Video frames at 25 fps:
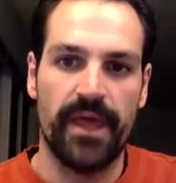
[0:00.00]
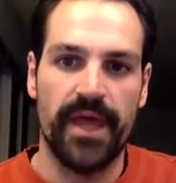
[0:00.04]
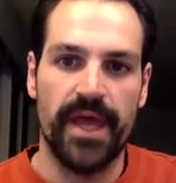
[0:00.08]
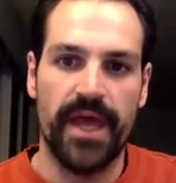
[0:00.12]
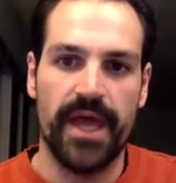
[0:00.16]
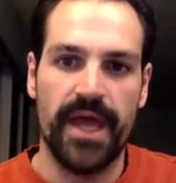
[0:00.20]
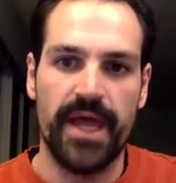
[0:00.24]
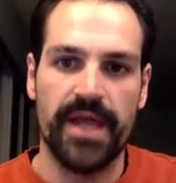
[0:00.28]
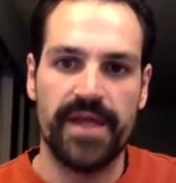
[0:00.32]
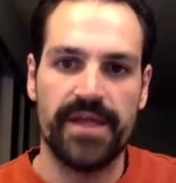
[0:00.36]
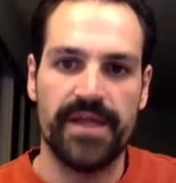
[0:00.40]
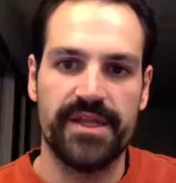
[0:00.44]

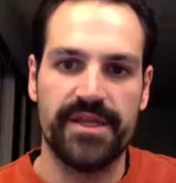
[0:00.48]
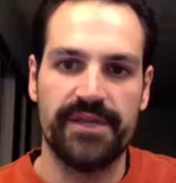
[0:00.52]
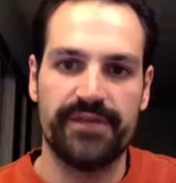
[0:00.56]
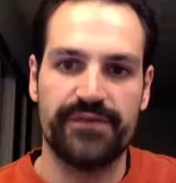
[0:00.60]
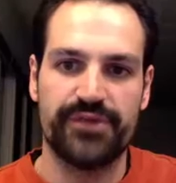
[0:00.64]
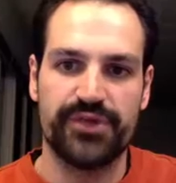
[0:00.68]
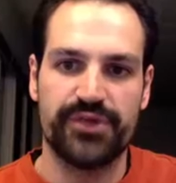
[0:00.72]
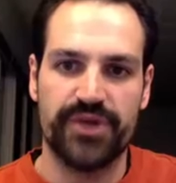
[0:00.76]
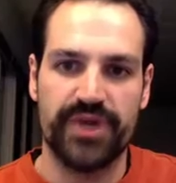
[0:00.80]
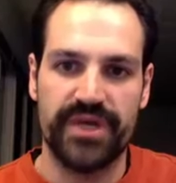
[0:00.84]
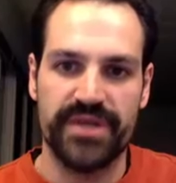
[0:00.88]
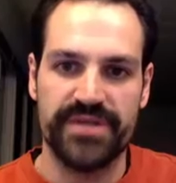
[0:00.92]
and they've
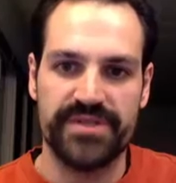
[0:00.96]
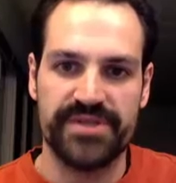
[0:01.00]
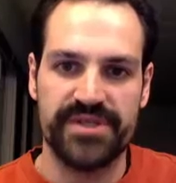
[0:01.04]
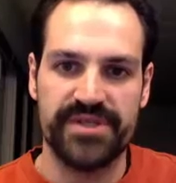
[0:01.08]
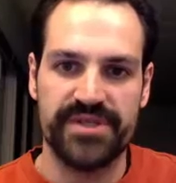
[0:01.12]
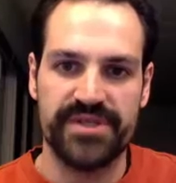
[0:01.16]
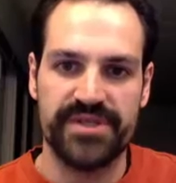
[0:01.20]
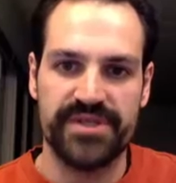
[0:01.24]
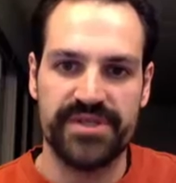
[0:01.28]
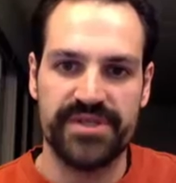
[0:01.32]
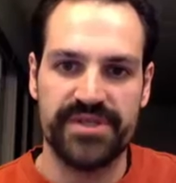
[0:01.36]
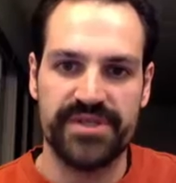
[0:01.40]

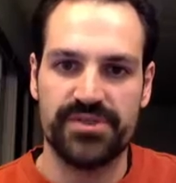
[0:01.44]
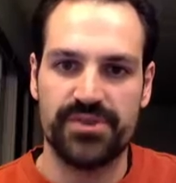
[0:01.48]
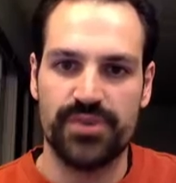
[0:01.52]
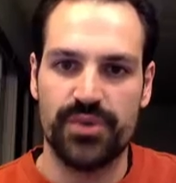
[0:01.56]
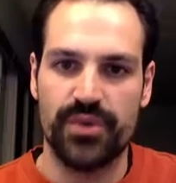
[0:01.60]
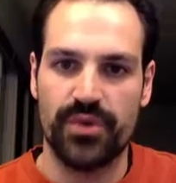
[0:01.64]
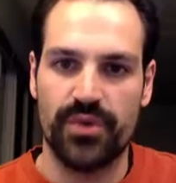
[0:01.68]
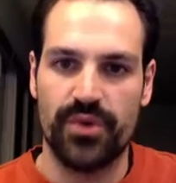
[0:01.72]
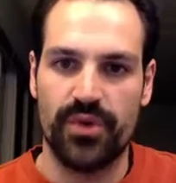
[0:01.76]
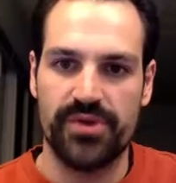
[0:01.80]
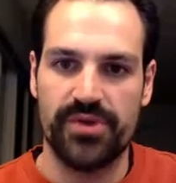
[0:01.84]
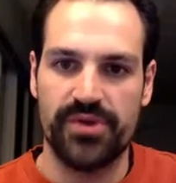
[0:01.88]
translated it to a
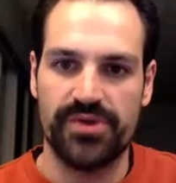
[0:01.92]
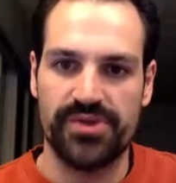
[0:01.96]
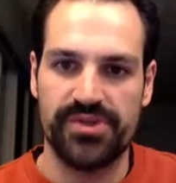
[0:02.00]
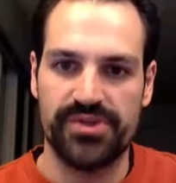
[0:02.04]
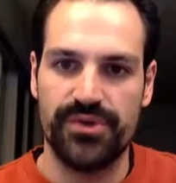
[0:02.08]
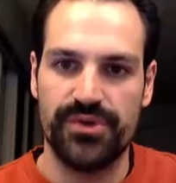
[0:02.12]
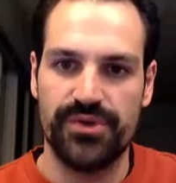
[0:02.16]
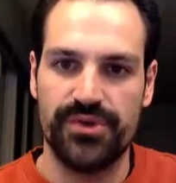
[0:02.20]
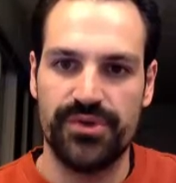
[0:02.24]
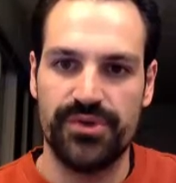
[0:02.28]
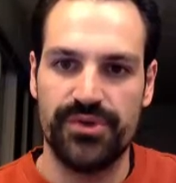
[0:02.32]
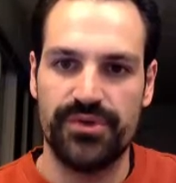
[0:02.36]

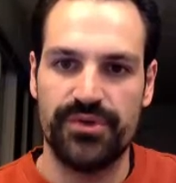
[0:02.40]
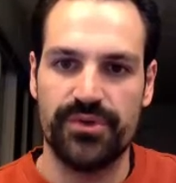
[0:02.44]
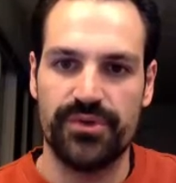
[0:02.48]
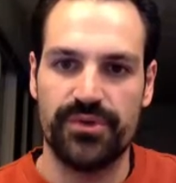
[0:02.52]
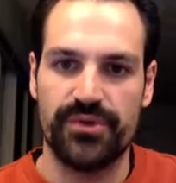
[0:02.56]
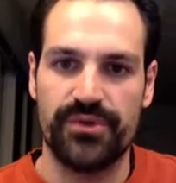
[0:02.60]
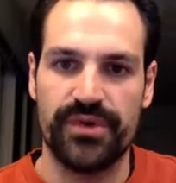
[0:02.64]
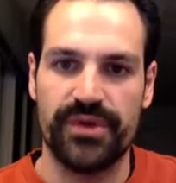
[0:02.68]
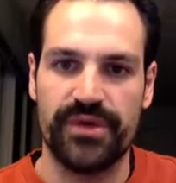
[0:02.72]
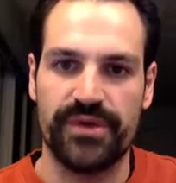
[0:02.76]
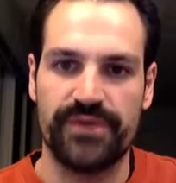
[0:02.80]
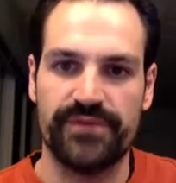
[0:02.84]
longitudinal
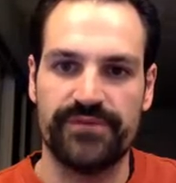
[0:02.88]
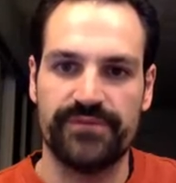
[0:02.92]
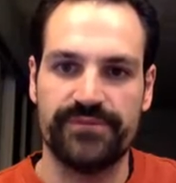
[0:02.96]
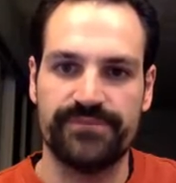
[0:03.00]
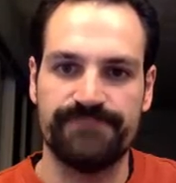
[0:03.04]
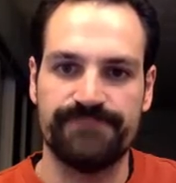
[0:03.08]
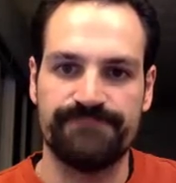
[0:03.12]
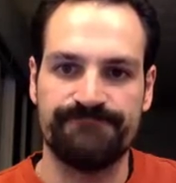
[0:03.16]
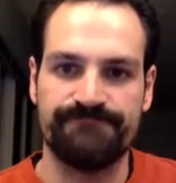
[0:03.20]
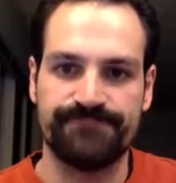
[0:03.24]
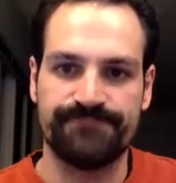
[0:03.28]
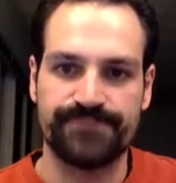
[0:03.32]
wave,
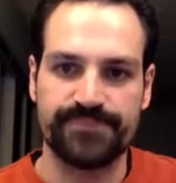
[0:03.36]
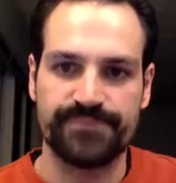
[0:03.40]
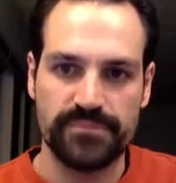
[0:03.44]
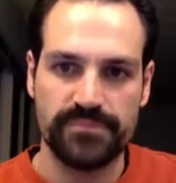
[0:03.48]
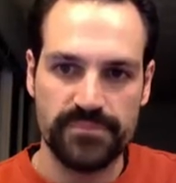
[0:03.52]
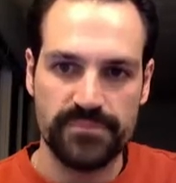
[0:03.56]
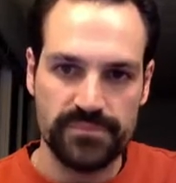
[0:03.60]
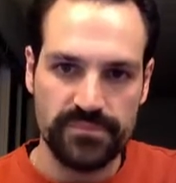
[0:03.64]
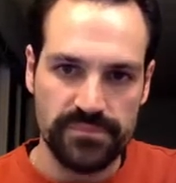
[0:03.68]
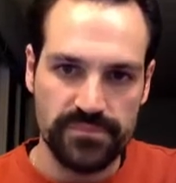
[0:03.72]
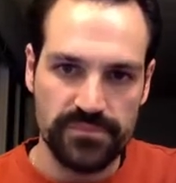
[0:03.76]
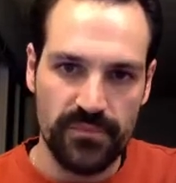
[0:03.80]

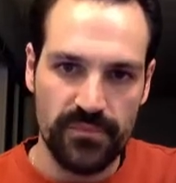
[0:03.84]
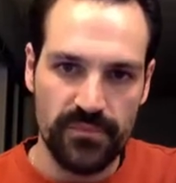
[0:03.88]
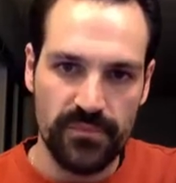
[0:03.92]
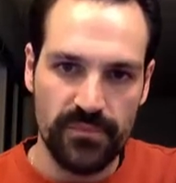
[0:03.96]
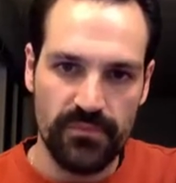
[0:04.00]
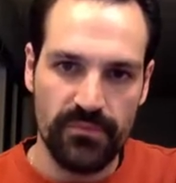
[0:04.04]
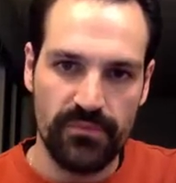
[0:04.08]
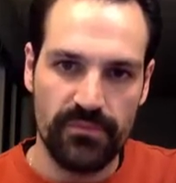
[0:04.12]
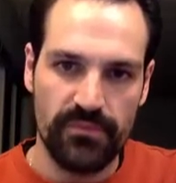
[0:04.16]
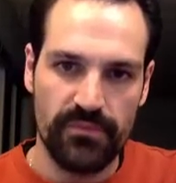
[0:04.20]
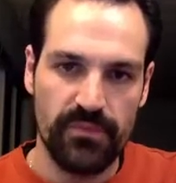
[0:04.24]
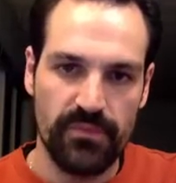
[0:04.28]

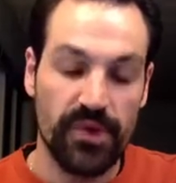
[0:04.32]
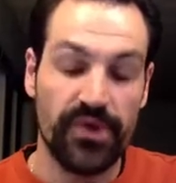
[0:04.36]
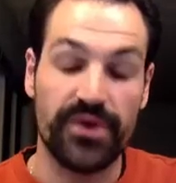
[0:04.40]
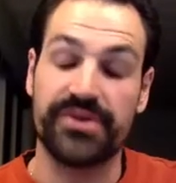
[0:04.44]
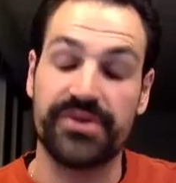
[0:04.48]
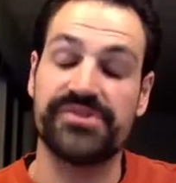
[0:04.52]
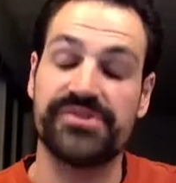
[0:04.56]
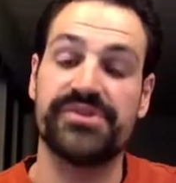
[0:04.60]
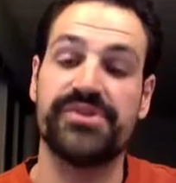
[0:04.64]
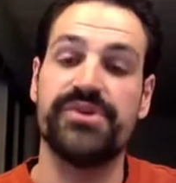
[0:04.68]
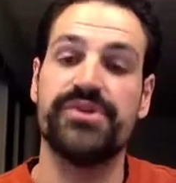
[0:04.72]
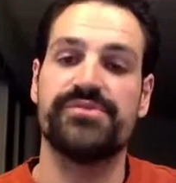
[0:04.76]
or
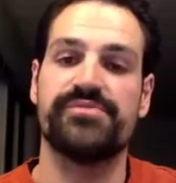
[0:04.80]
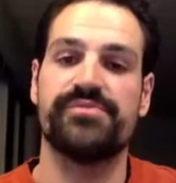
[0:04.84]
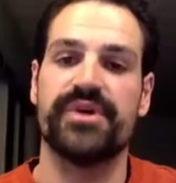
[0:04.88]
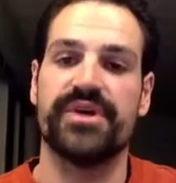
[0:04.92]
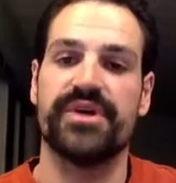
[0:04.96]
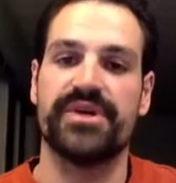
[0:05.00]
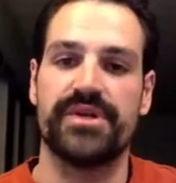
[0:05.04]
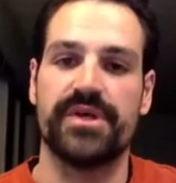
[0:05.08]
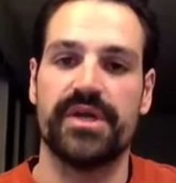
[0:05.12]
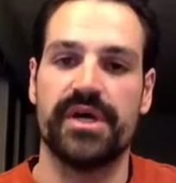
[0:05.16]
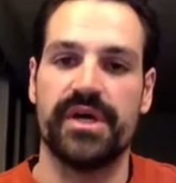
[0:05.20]
excuse me,